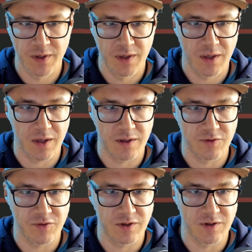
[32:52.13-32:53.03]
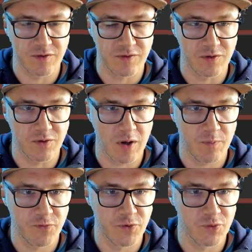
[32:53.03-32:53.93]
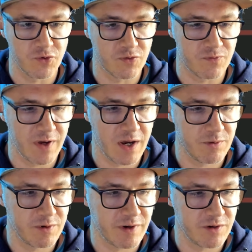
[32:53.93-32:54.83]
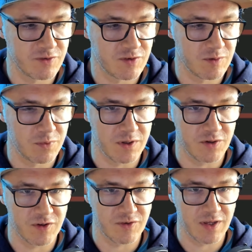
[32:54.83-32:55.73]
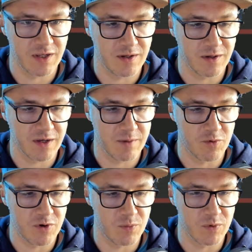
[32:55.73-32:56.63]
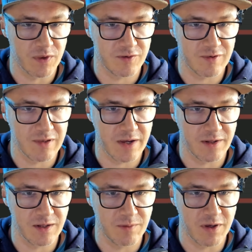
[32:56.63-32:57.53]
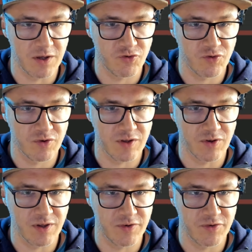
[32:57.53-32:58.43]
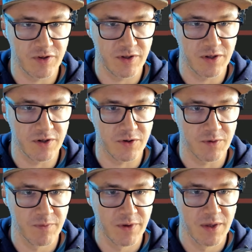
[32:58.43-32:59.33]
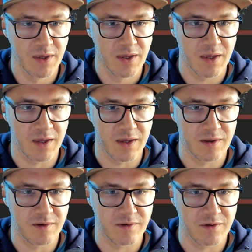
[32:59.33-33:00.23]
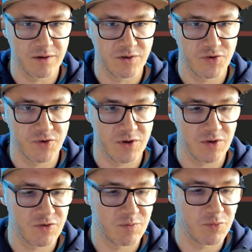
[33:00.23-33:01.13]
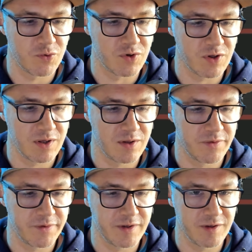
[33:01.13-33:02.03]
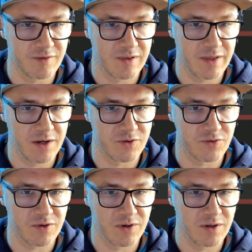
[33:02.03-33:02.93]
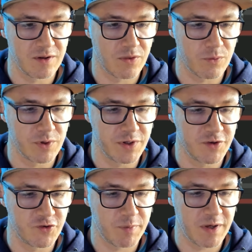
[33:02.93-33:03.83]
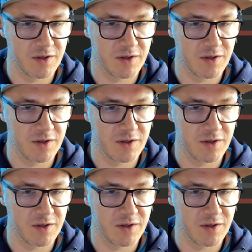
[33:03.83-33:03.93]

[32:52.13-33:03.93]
And you see this is the top view, so it's very, very simple. I just added a camera with a slight animation, as you can see here. And I just put in these layers and 3D space